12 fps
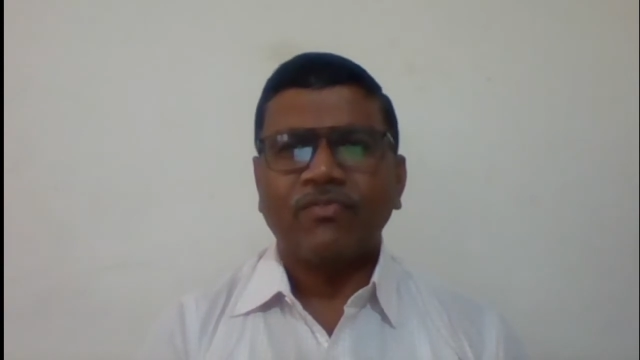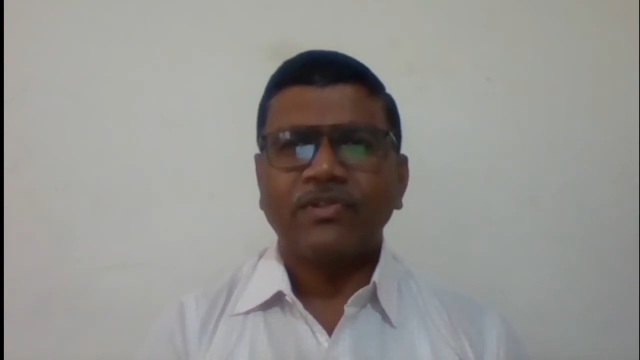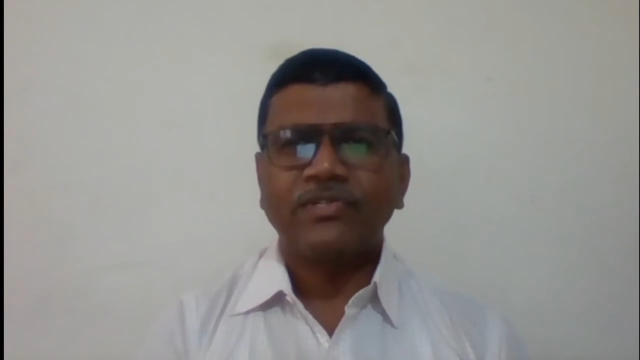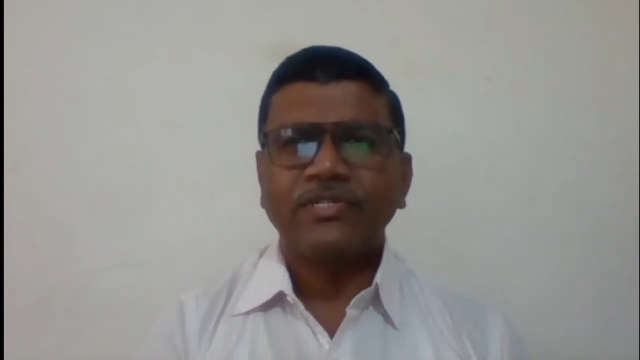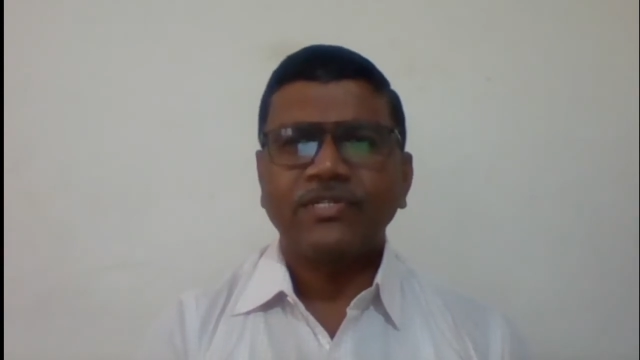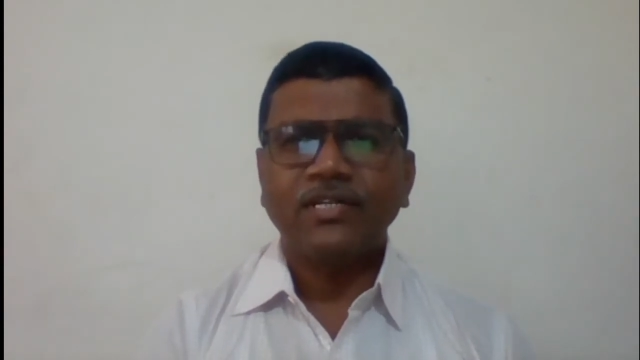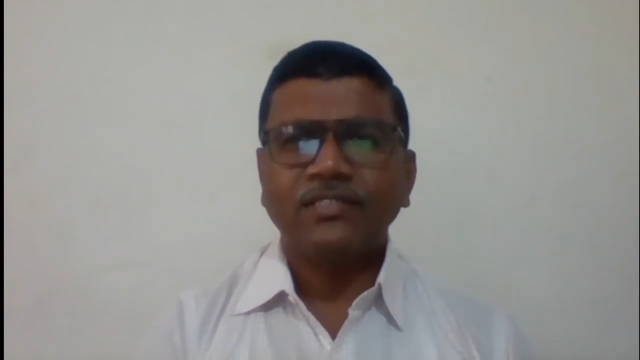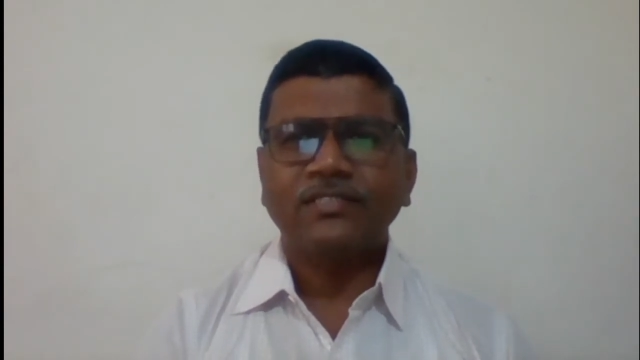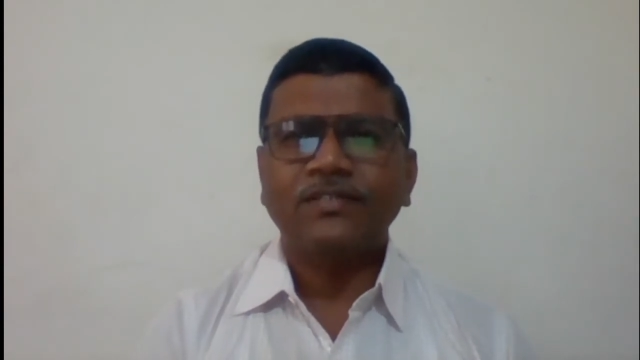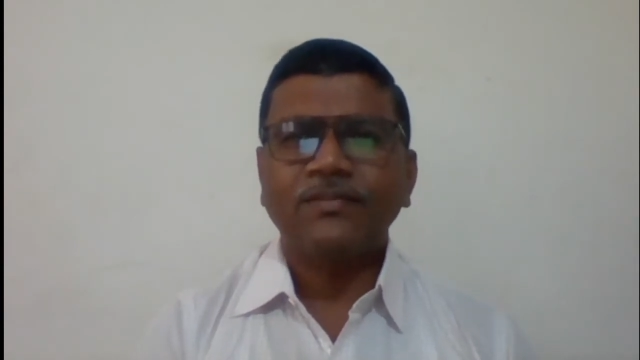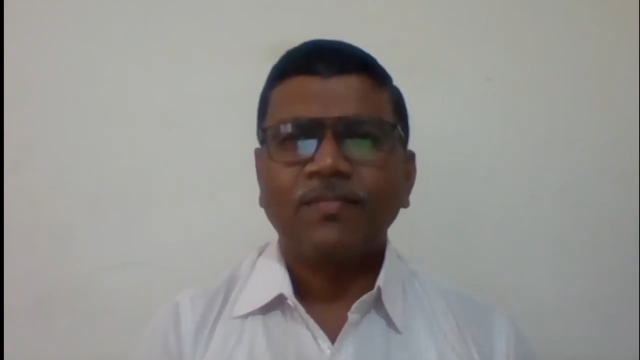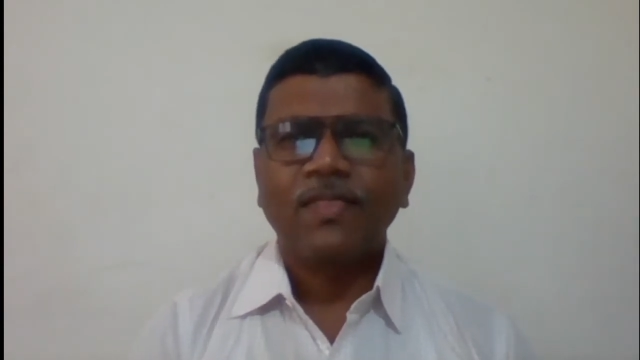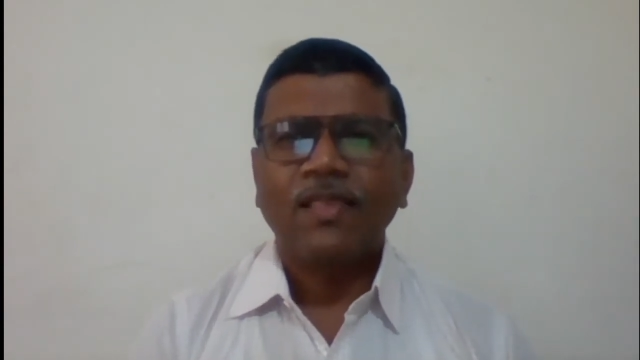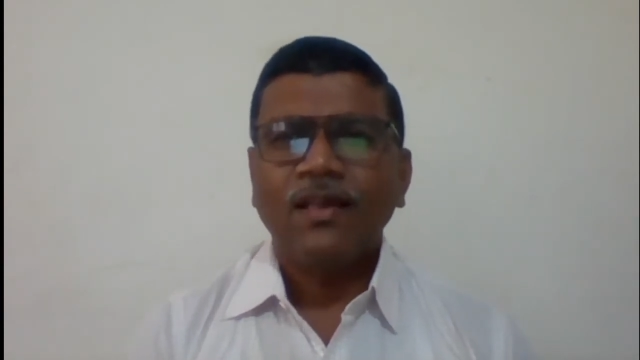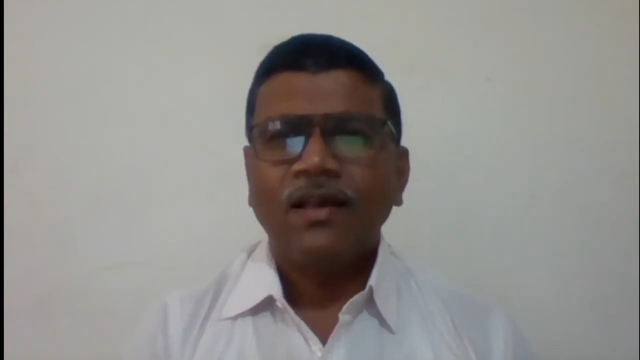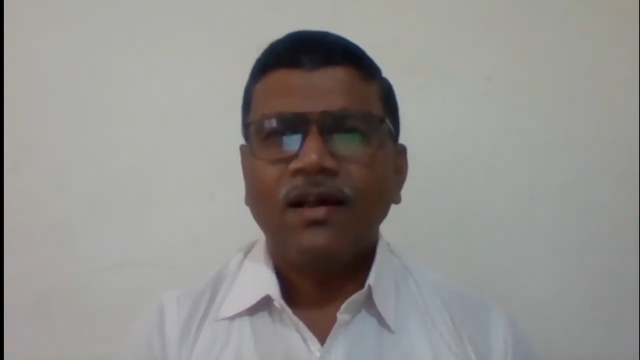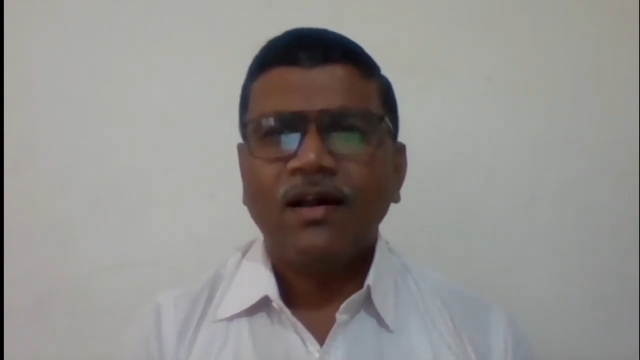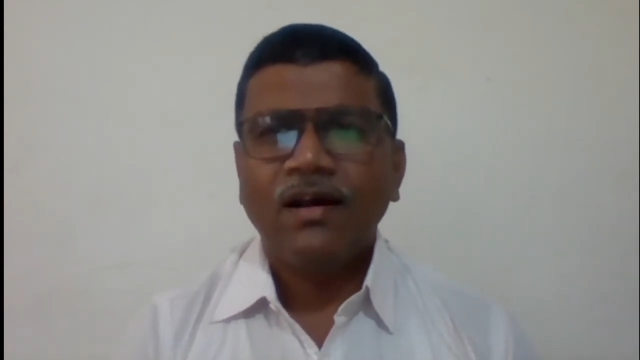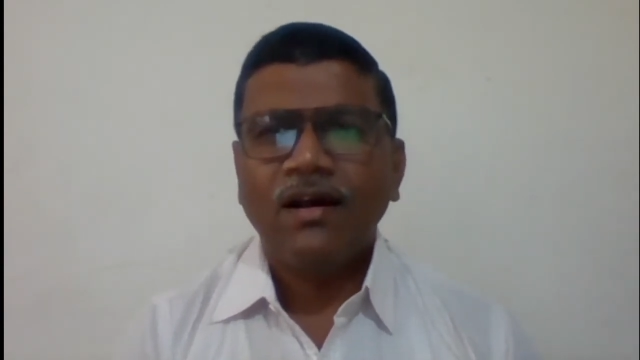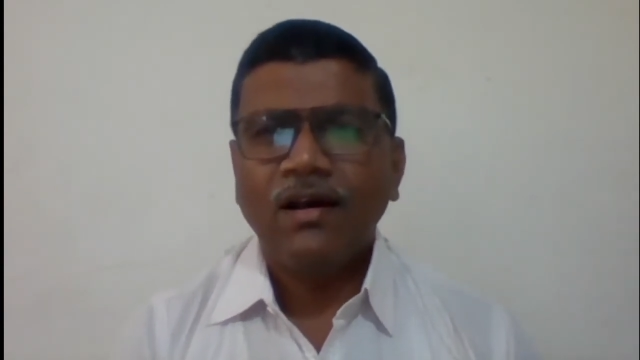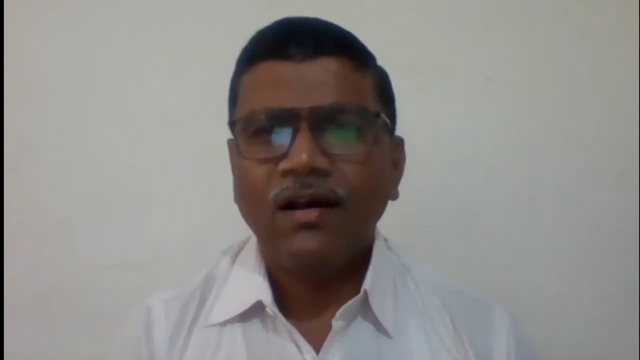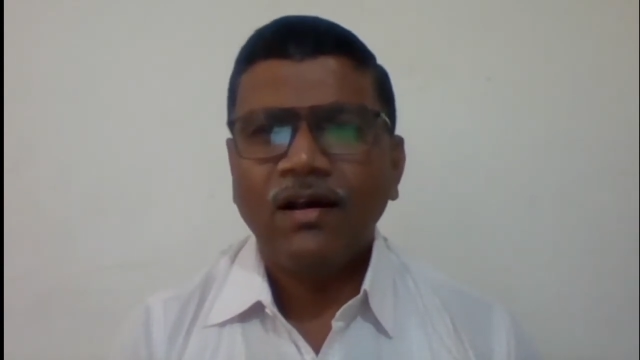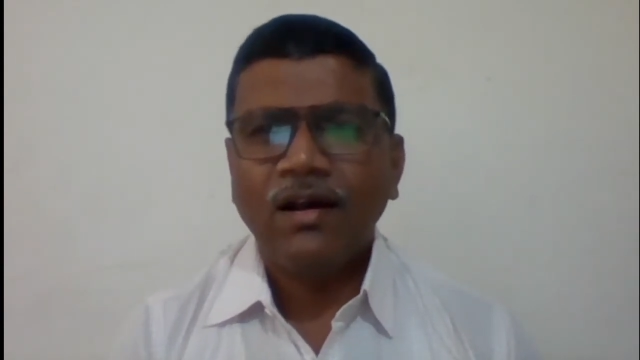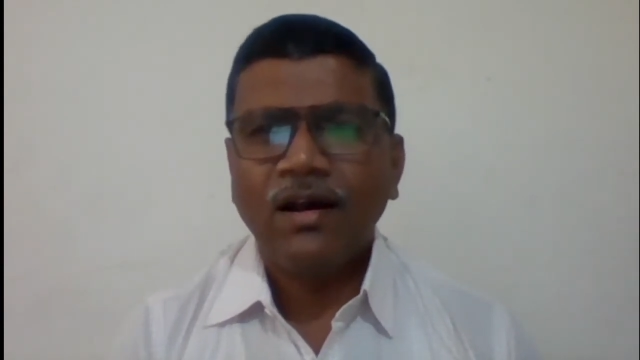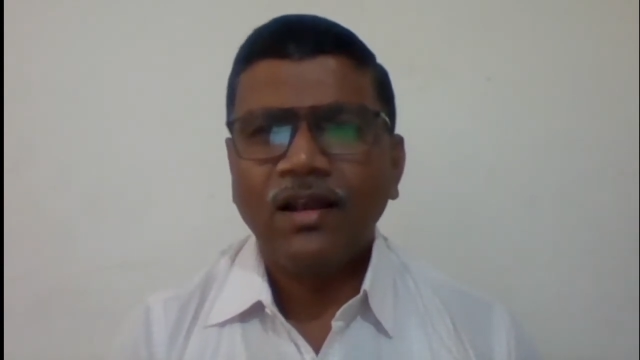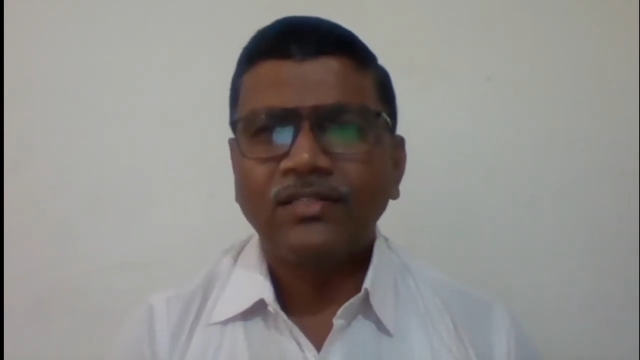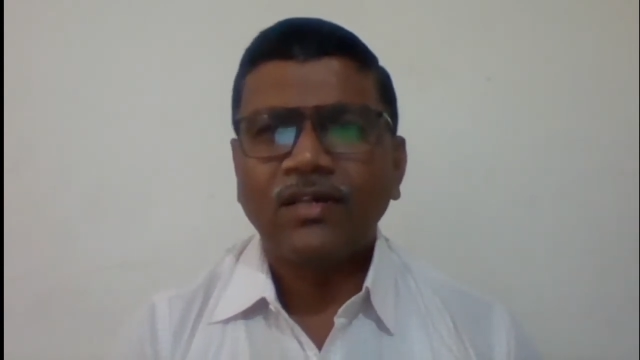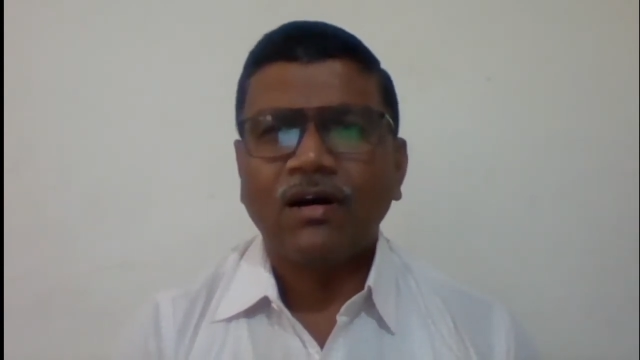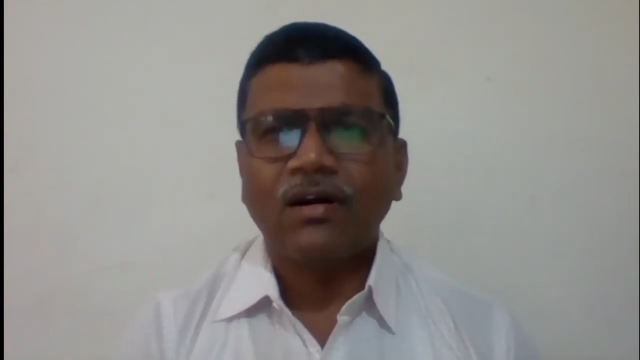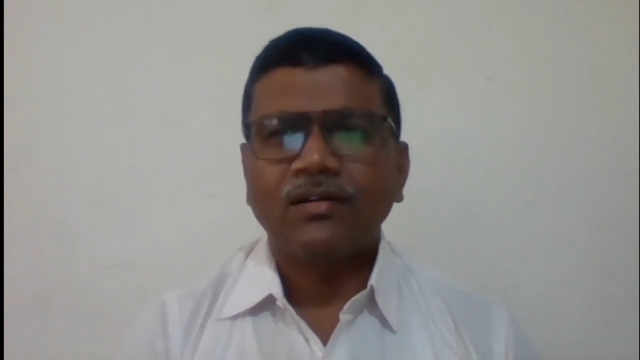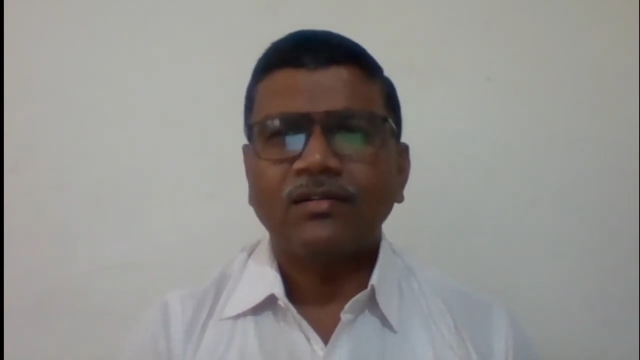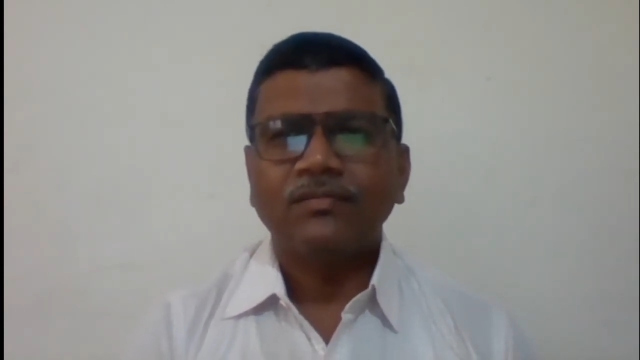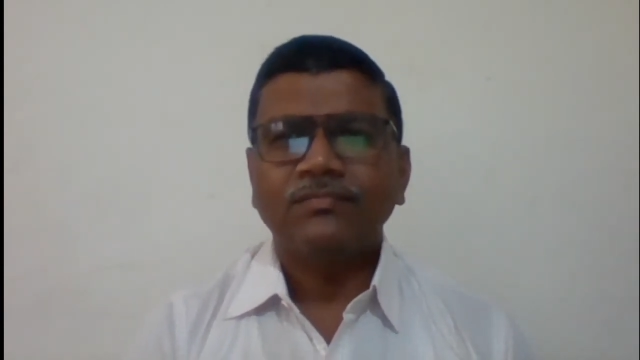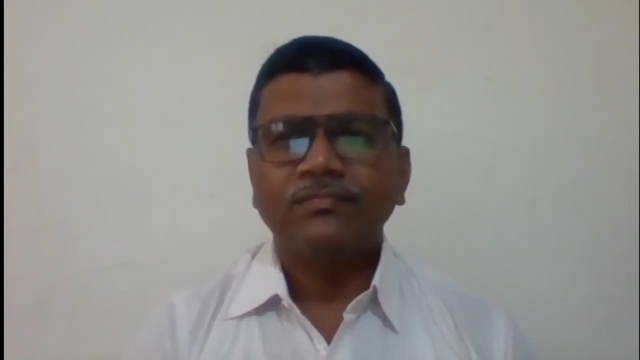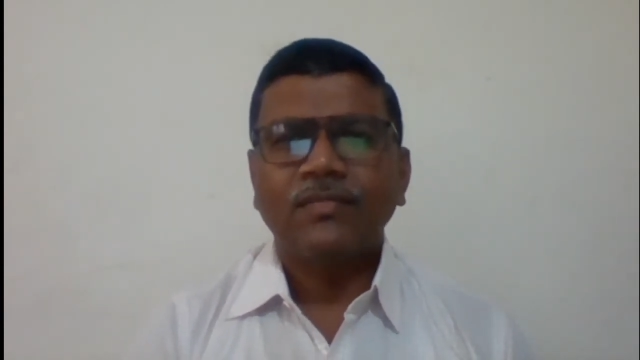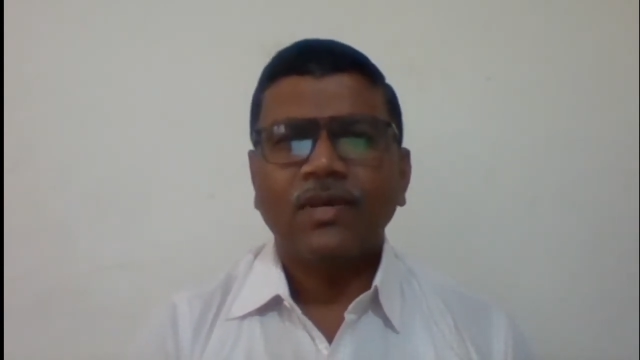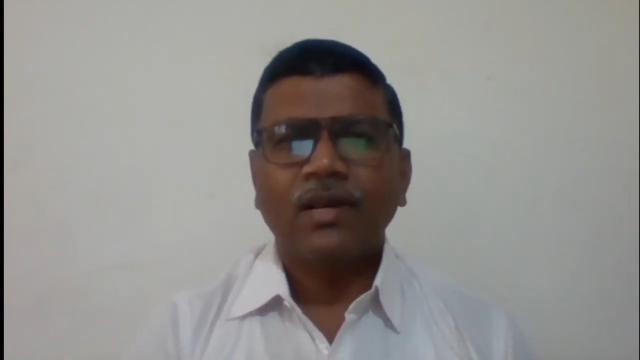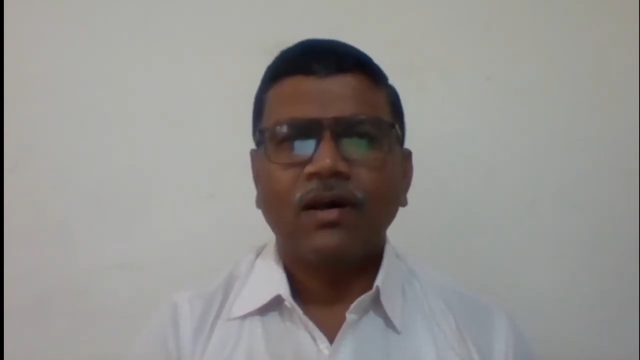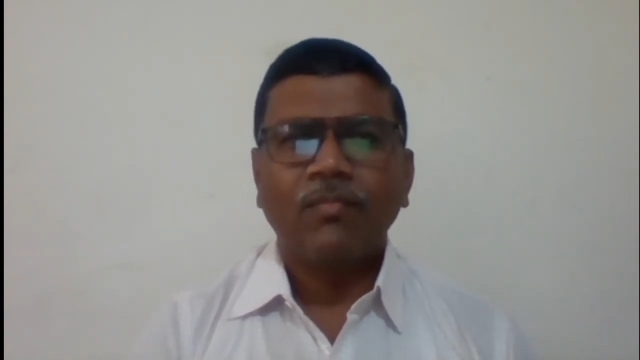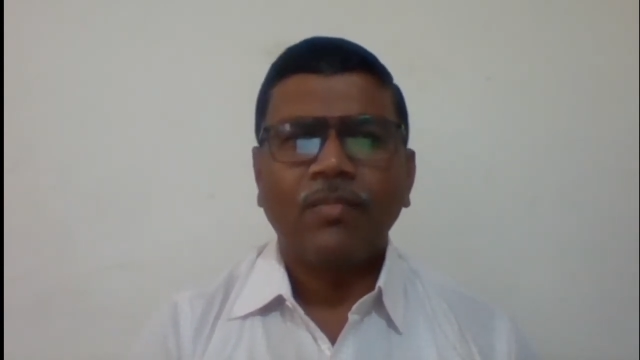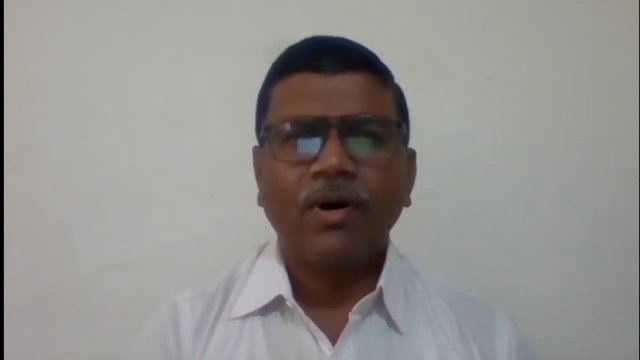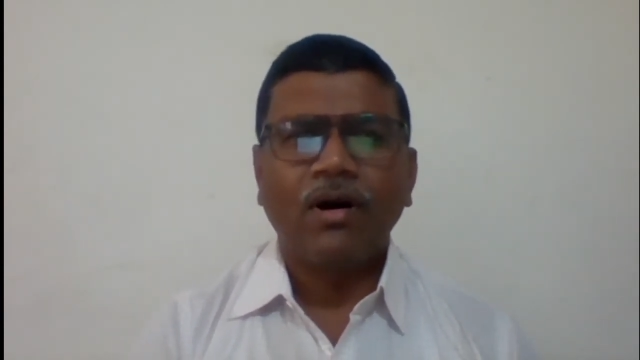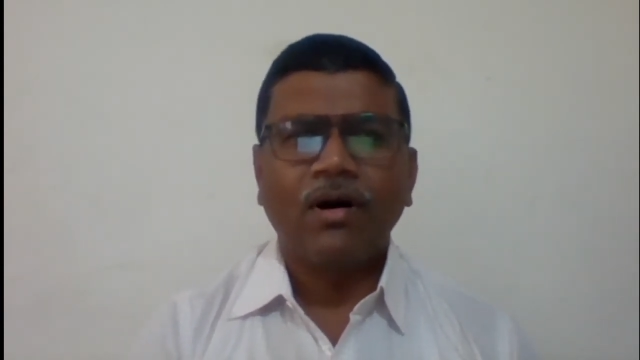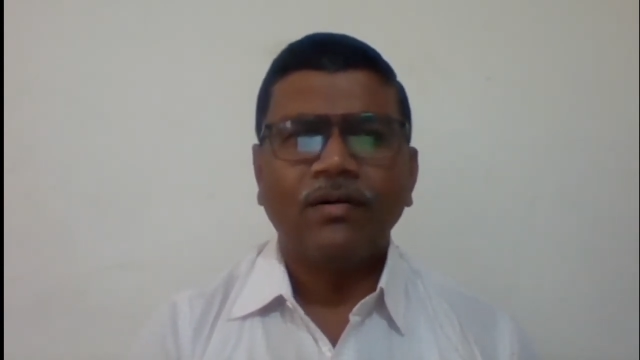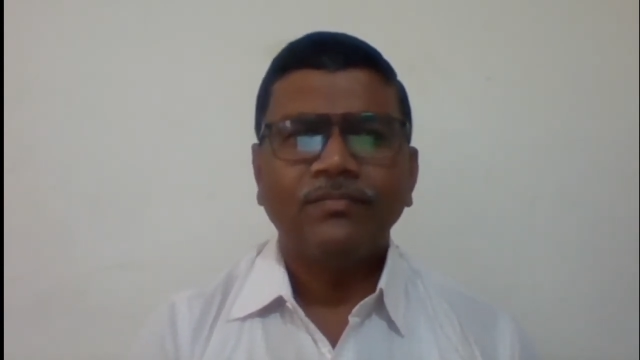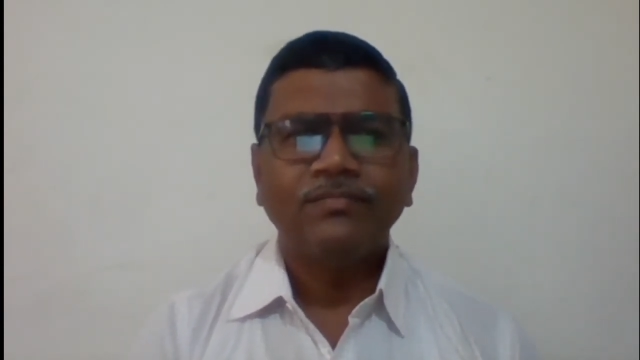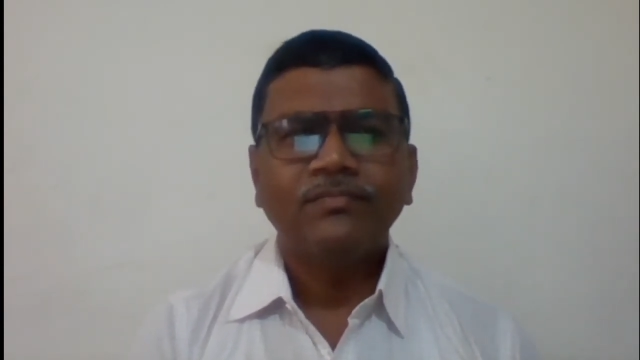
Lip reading: For instance, altar, kalpa,